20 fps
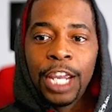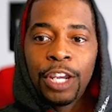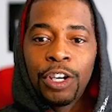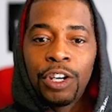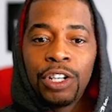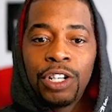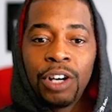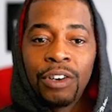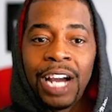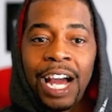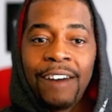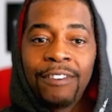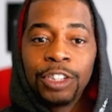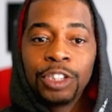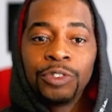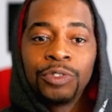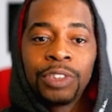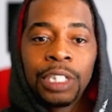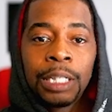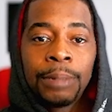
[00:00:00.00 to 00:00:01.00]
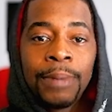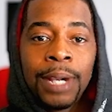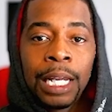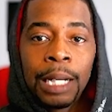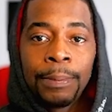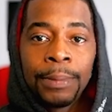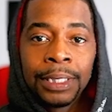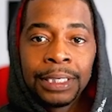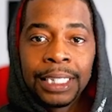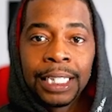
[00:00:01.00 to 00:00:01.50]
If you don't have a
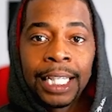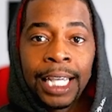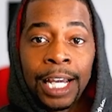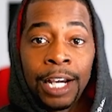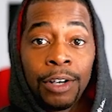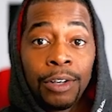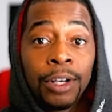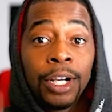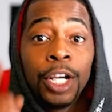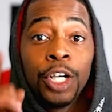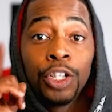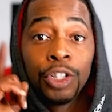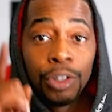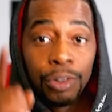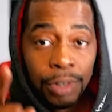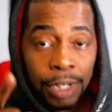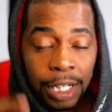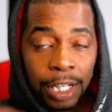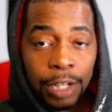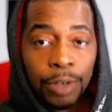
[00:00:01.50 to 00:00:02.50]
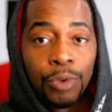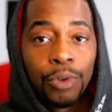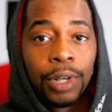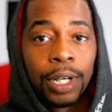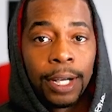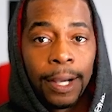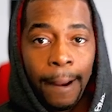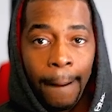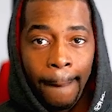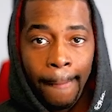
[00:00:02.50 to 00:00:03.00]
StreamElements account, you need one.